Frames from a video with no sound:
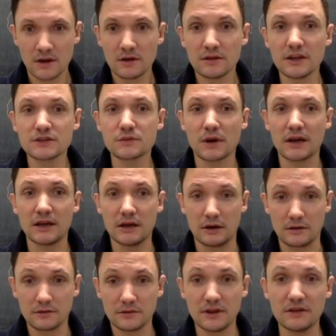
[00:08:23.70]
This right here,
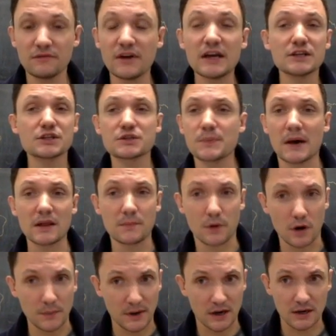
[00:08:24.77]
the invasions by the
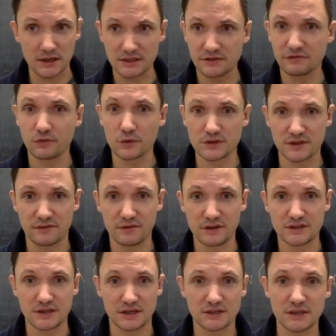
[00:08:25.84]
barbarians in
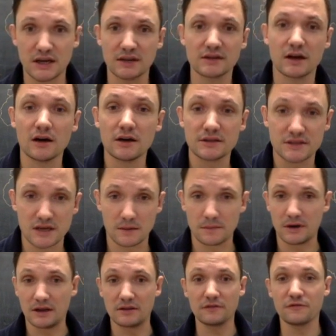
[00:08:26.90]
476. You got the Huns coming
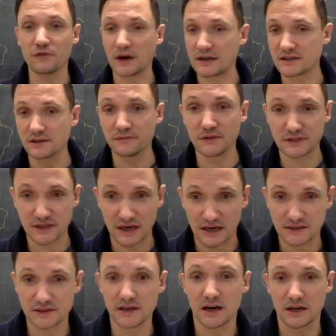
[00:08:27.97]
in, the Franks, the Visigoths,
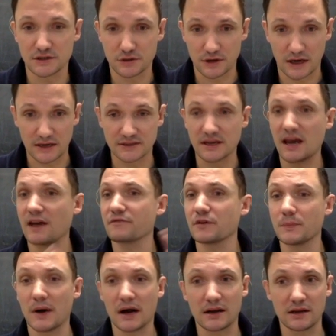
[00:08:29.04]
the Ostrogoths,
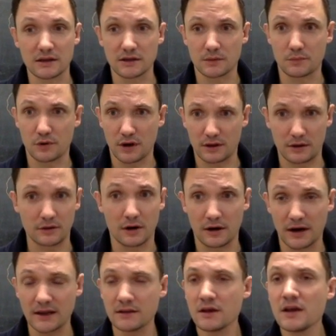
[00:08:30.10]
everybody and their brother, all
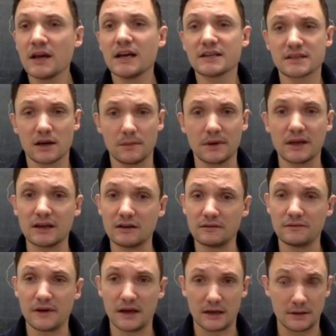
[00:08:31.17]
right, is coming in and
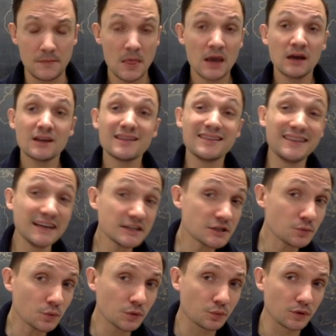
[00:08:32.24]
invading. This
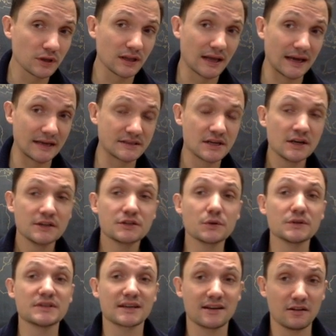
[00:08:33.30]
would relate to a
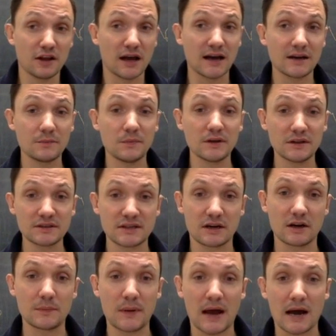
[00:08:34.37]
decline in
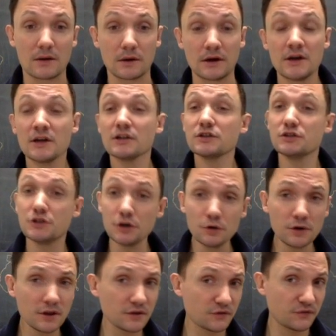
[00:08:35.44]
military power due
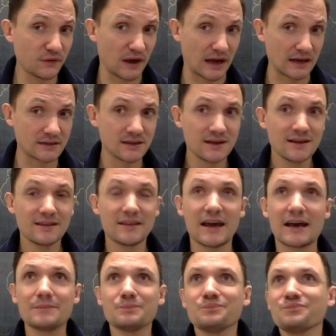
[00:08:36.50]
to the fact
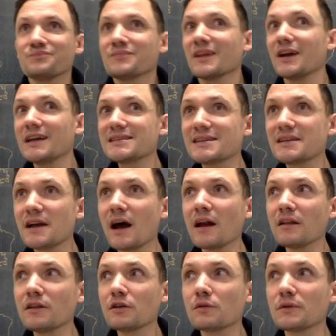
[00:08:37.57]
that, is it not a
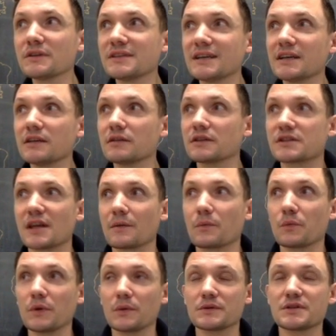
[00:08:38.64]
little ridiculous that when
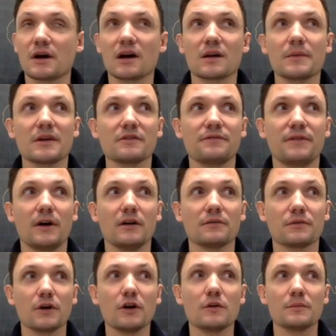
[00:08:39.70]
we were talking about the fall of
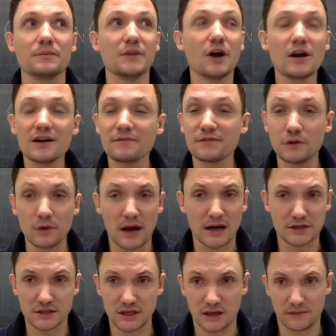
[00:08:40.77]
Rome, none of you
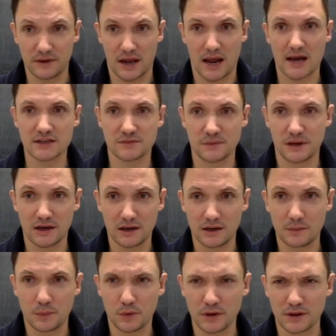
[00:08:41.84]
actually even asked me at any
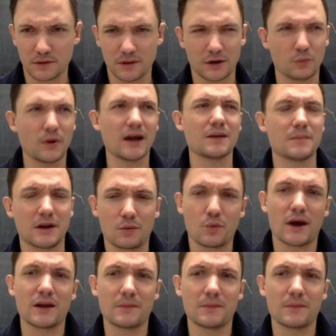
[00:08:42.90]
point, they were like, wait a minute.